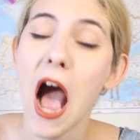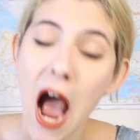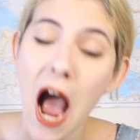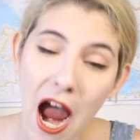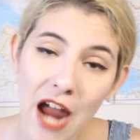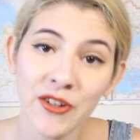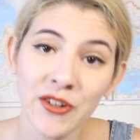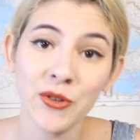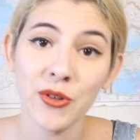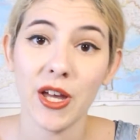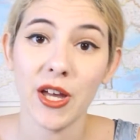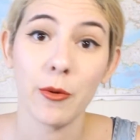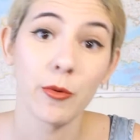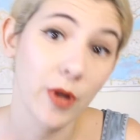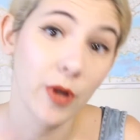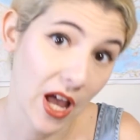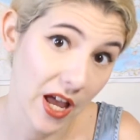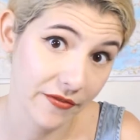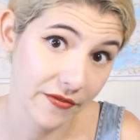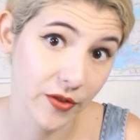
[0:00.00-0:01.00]
I knew that I
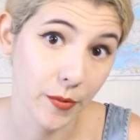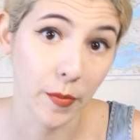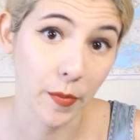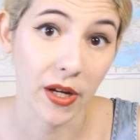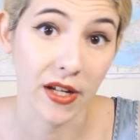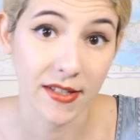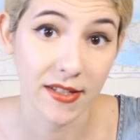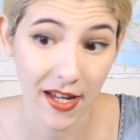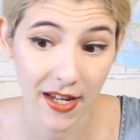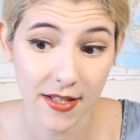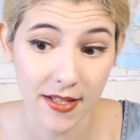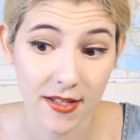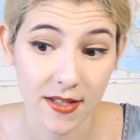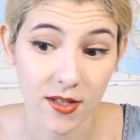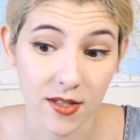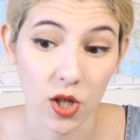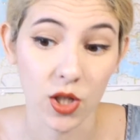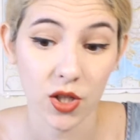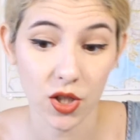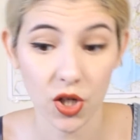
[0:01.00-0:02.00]
would have to pay taxes
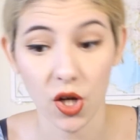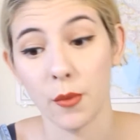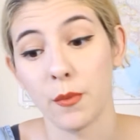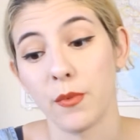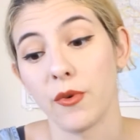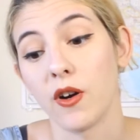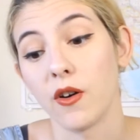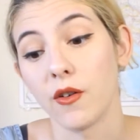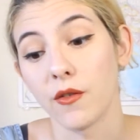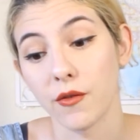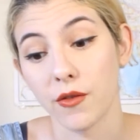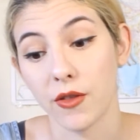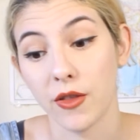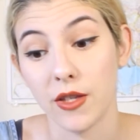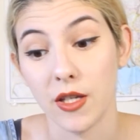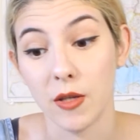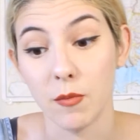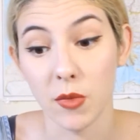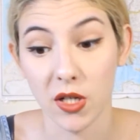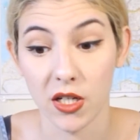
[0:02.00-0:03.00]
on top of
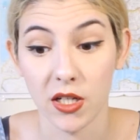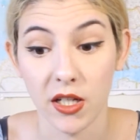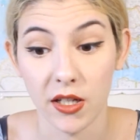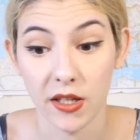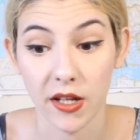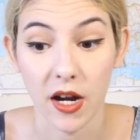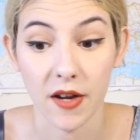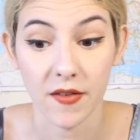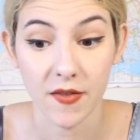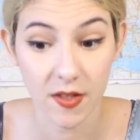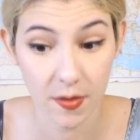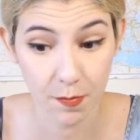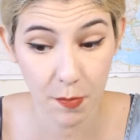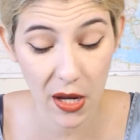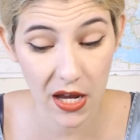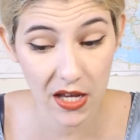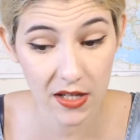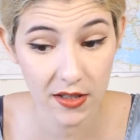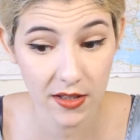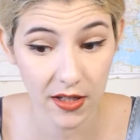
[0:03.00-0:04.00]
the money that I've
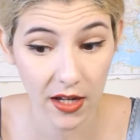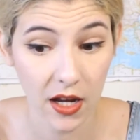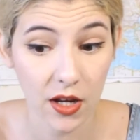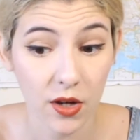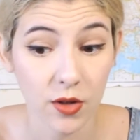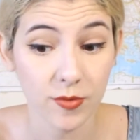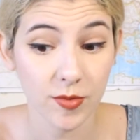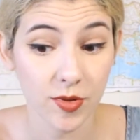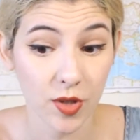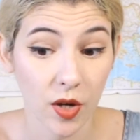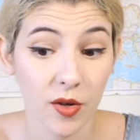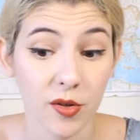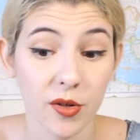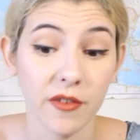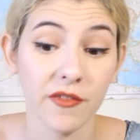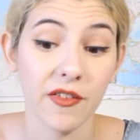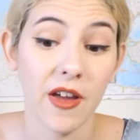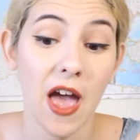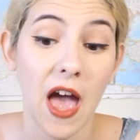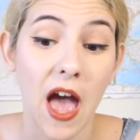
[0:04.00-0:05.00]
spent, and on top
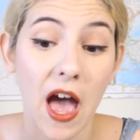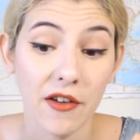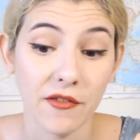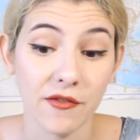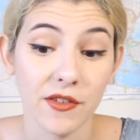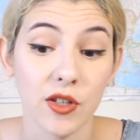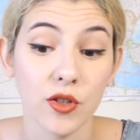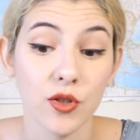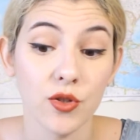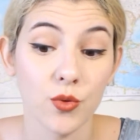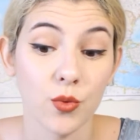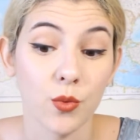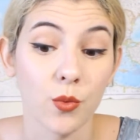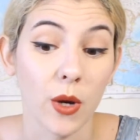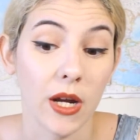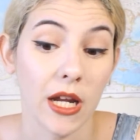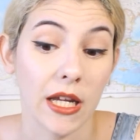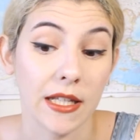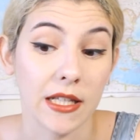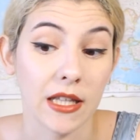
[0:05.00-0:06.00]
of having to
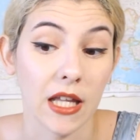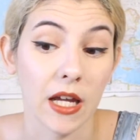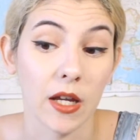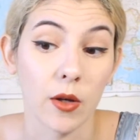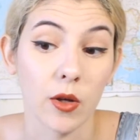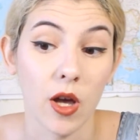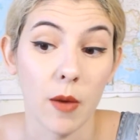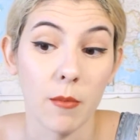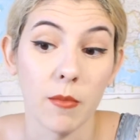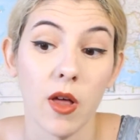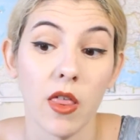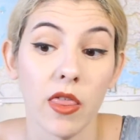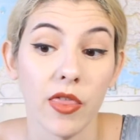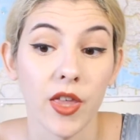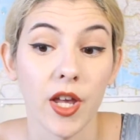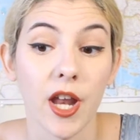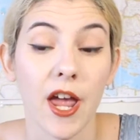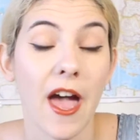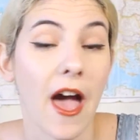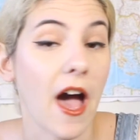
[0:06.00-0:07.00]
wait like a month
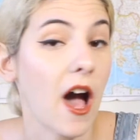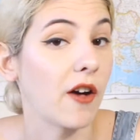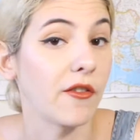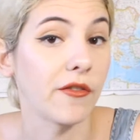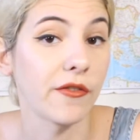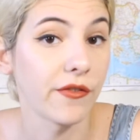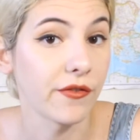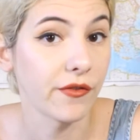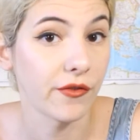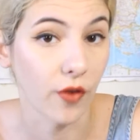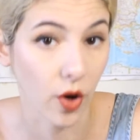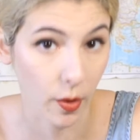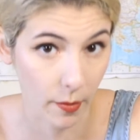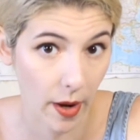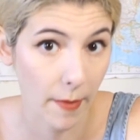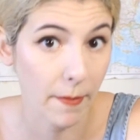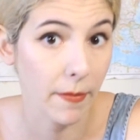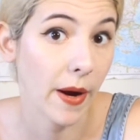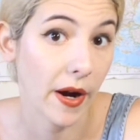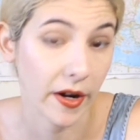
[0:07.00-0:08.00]
and a half for
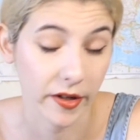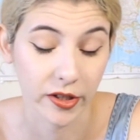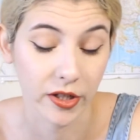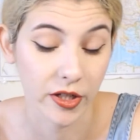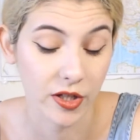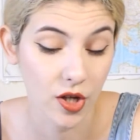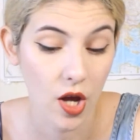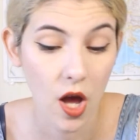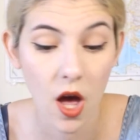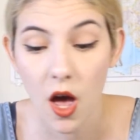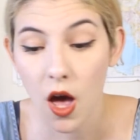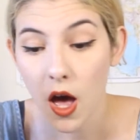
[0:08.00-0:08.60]
my package.